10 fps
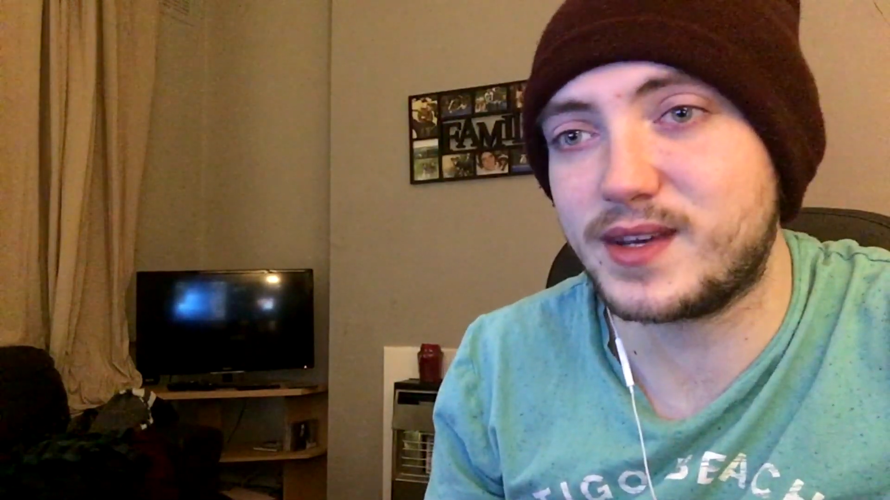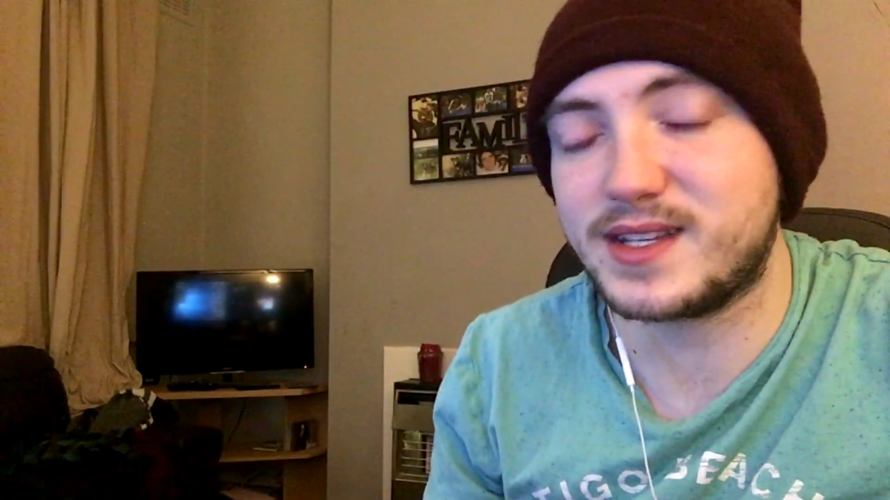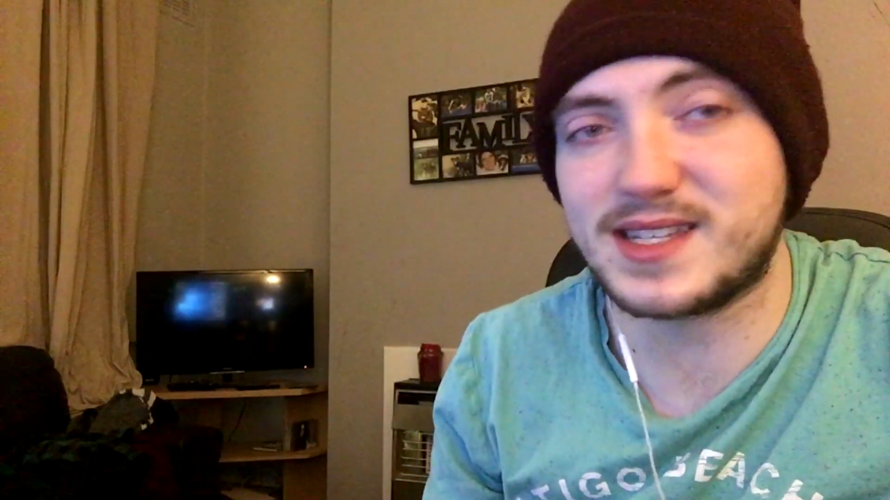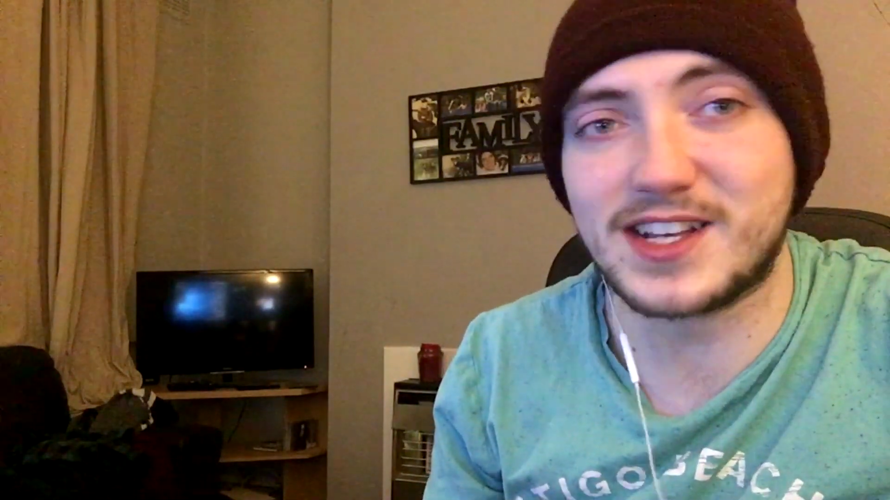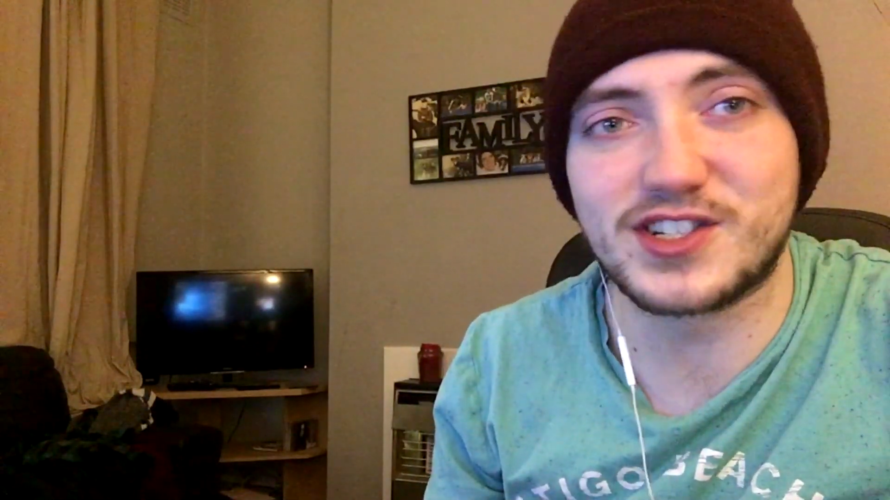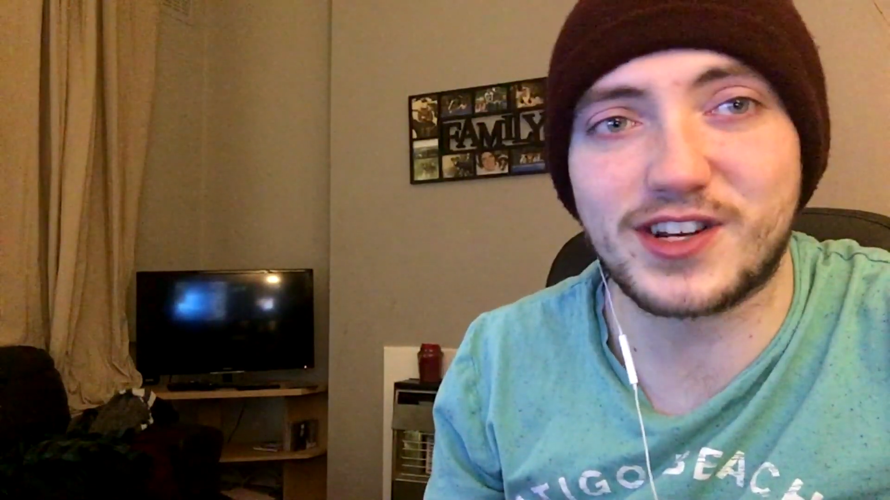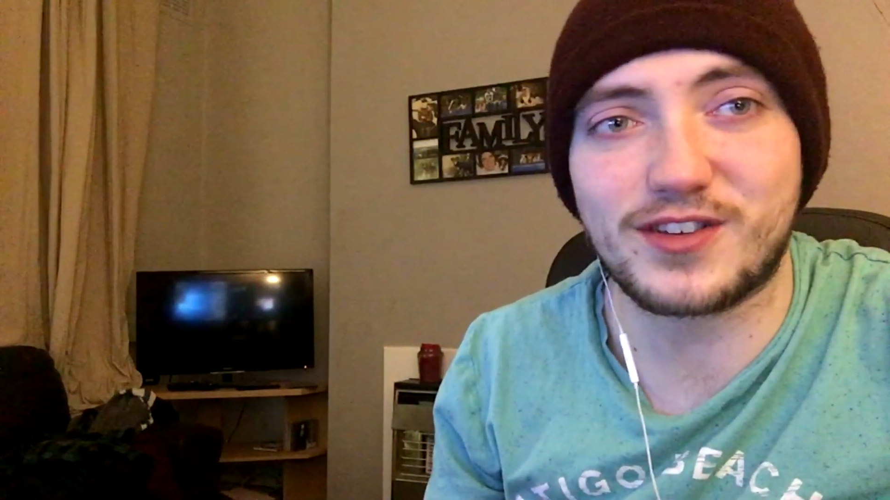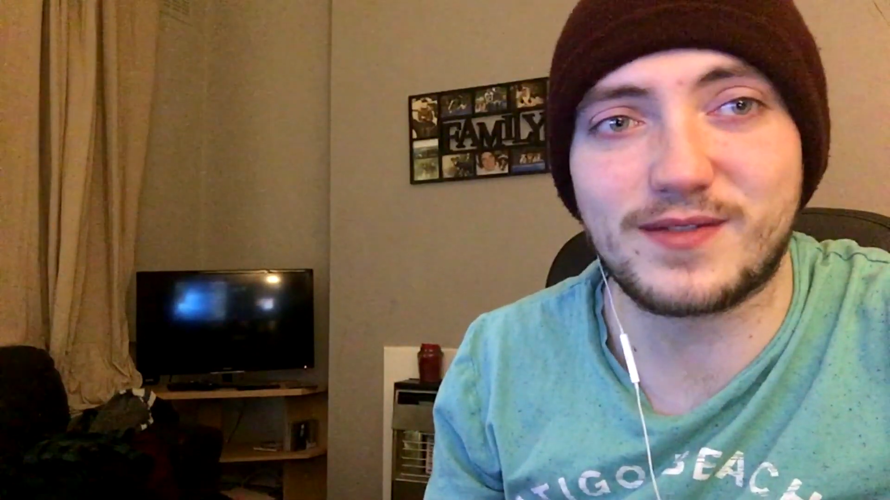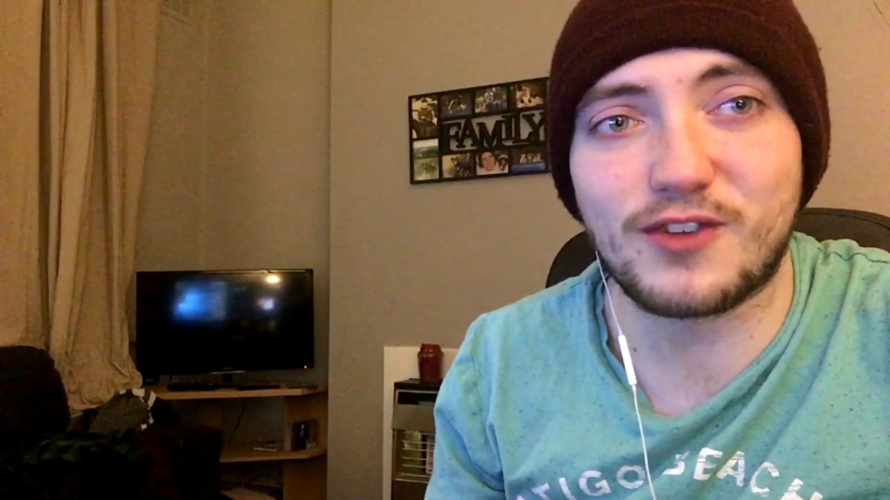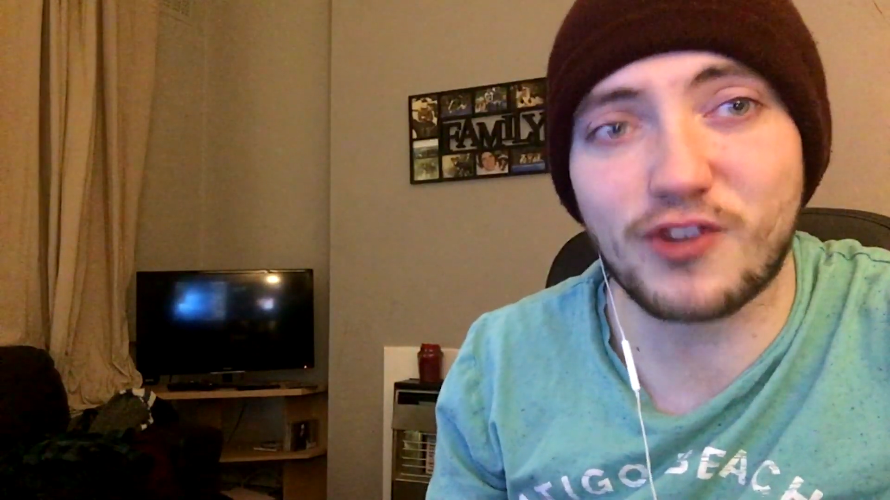he's
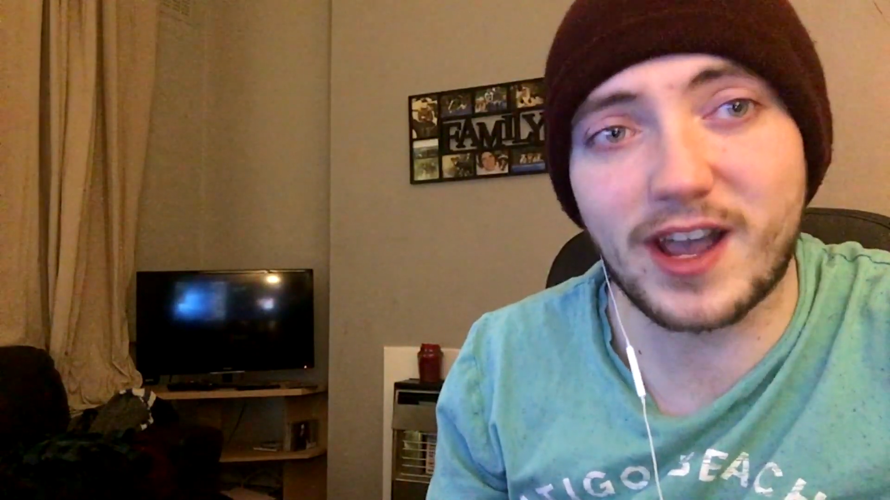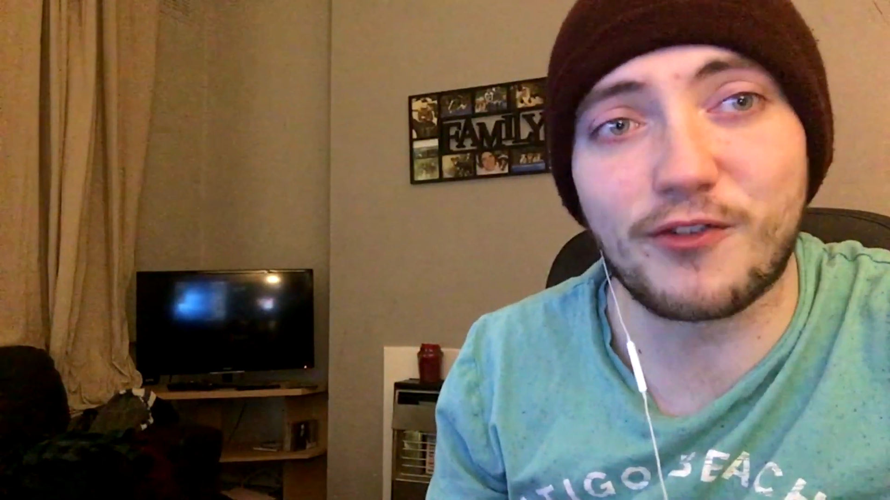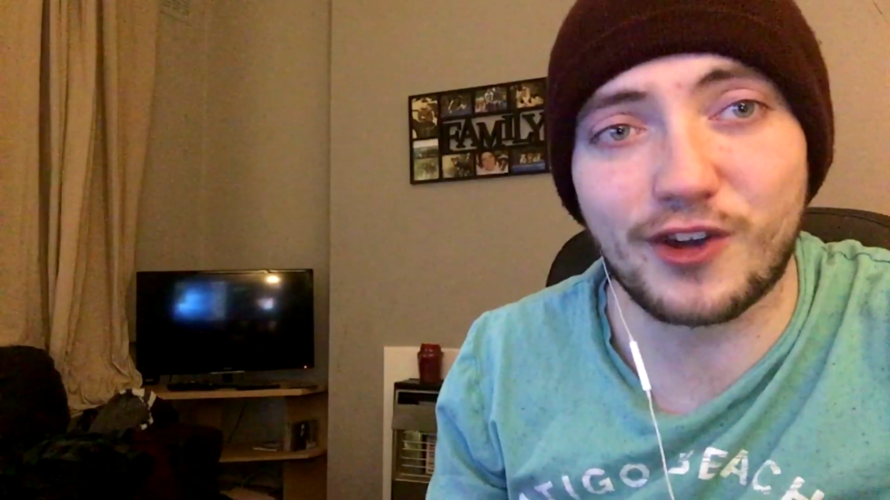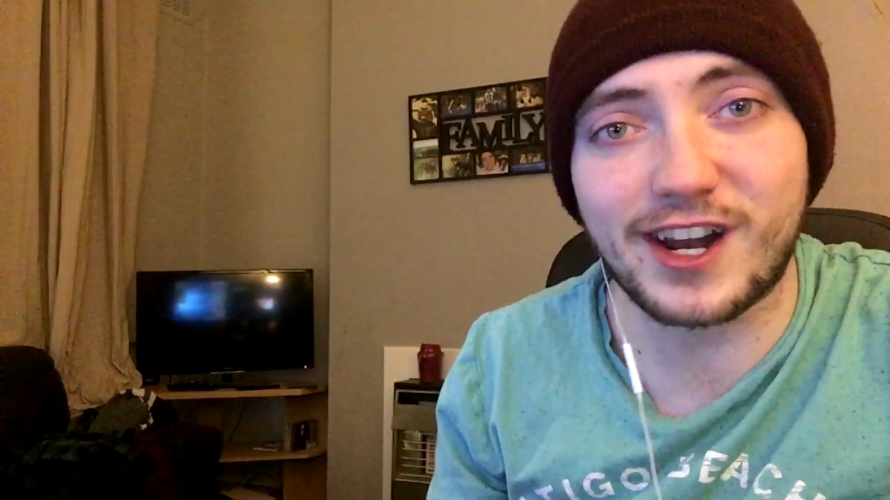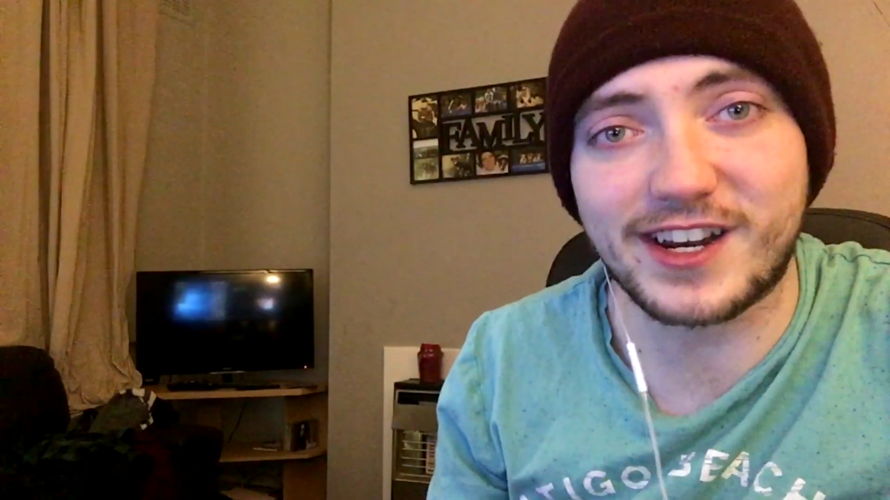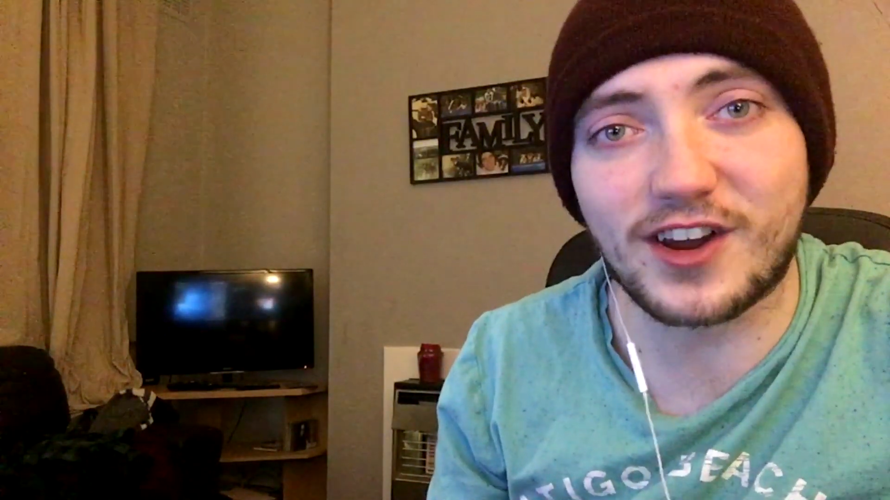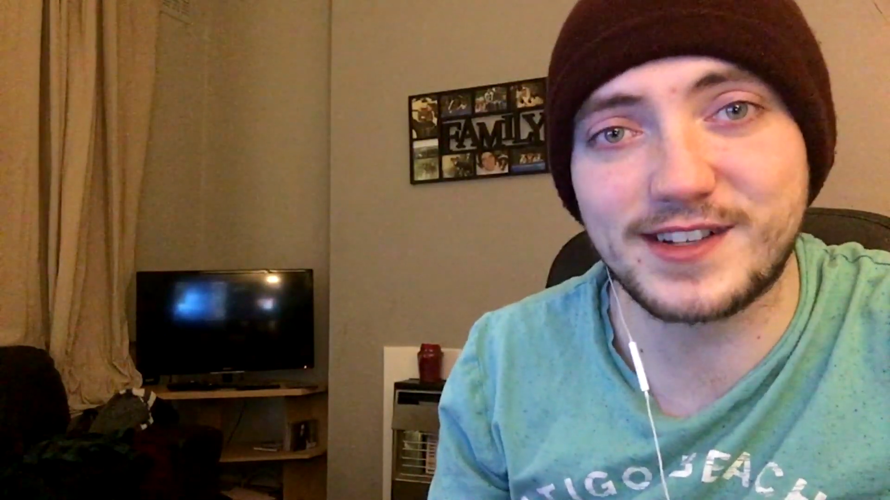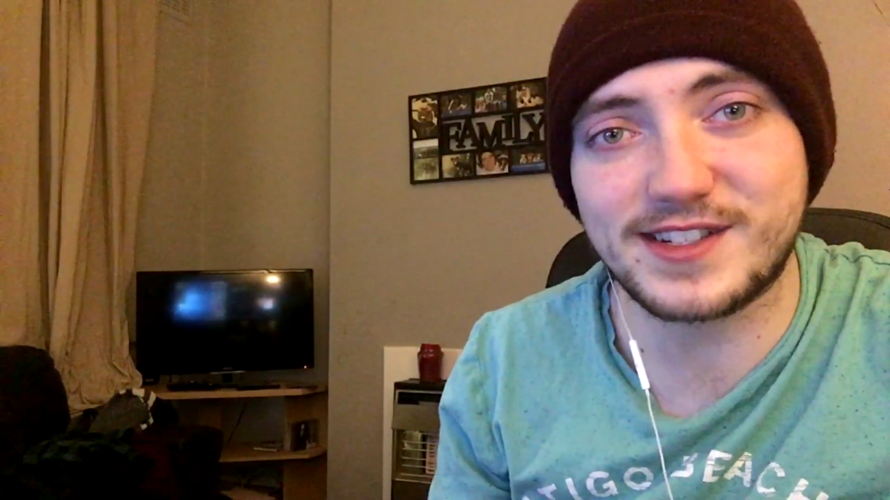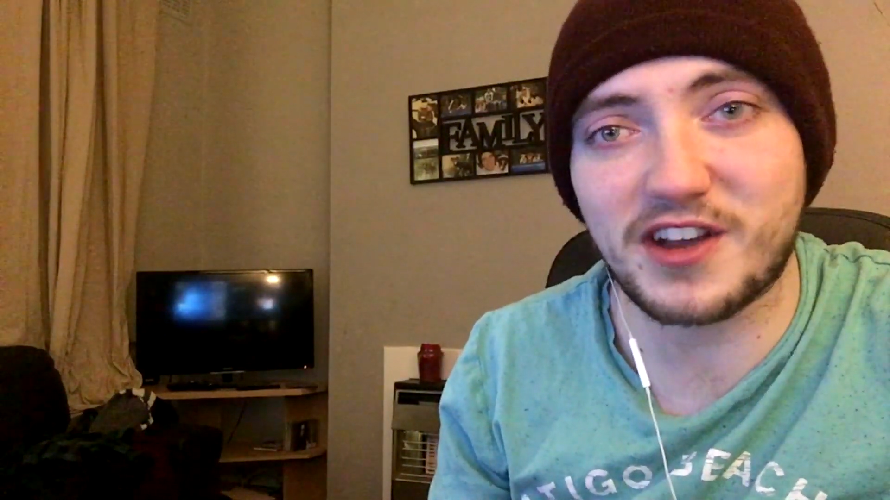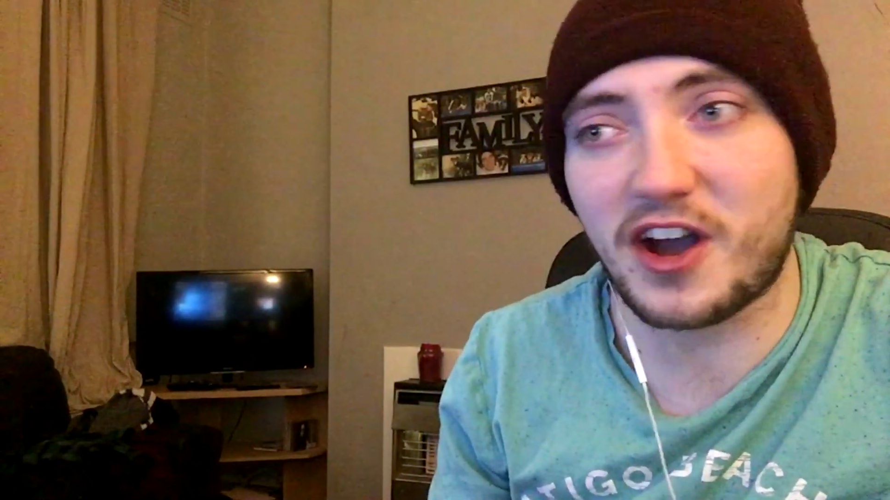actually a really
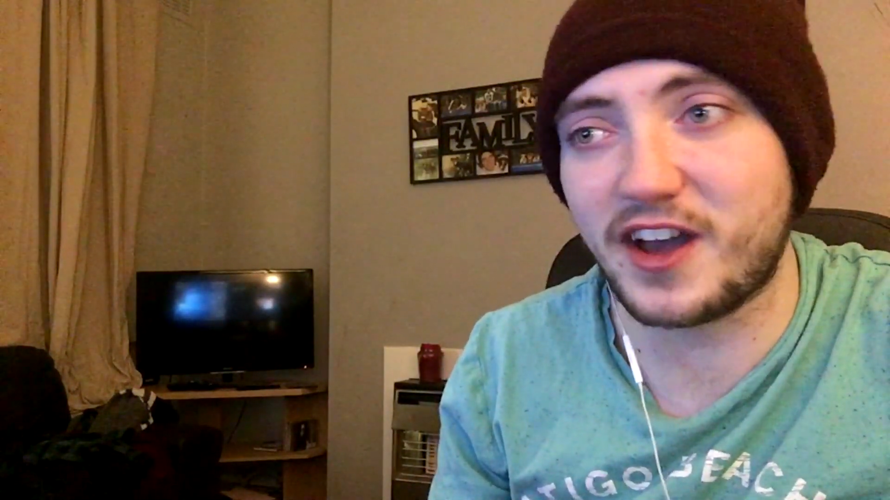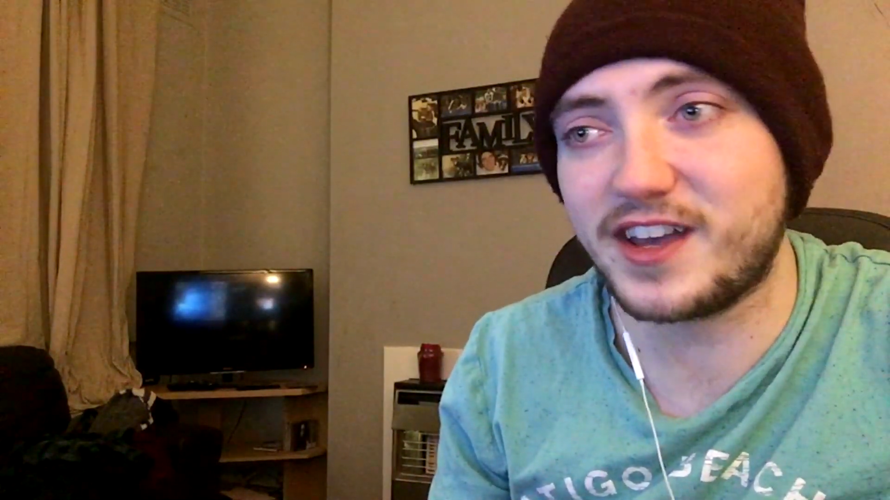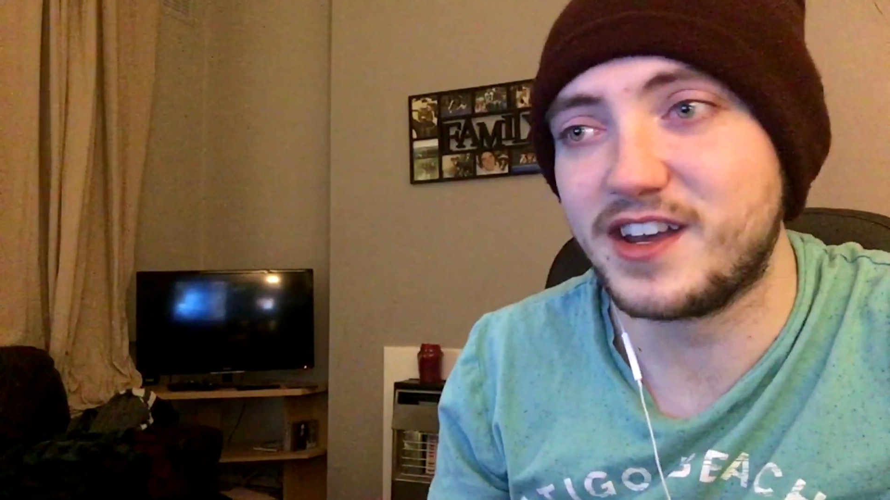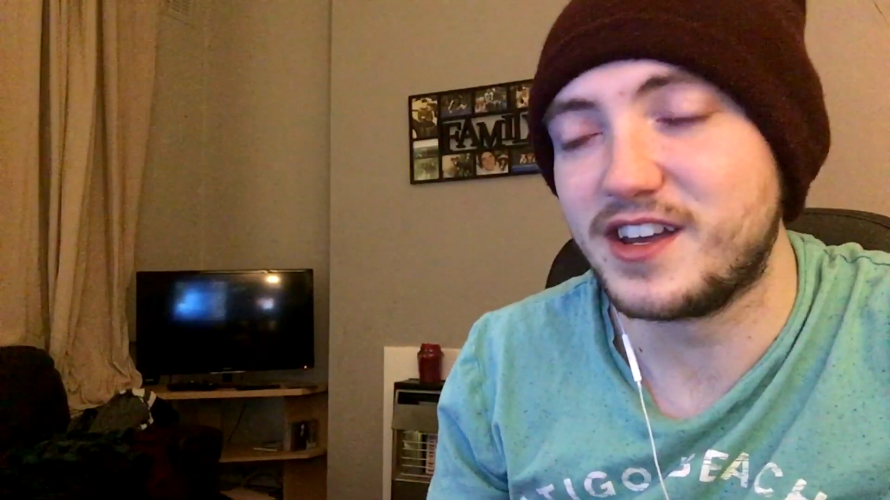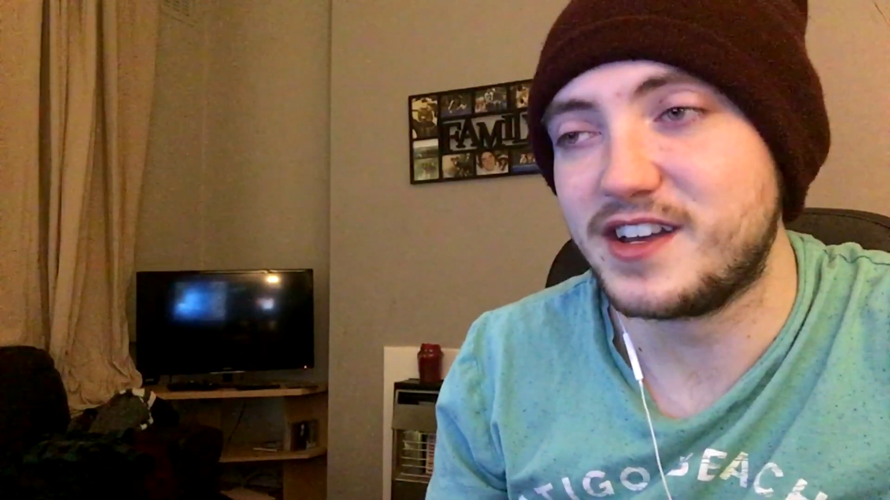nice guy.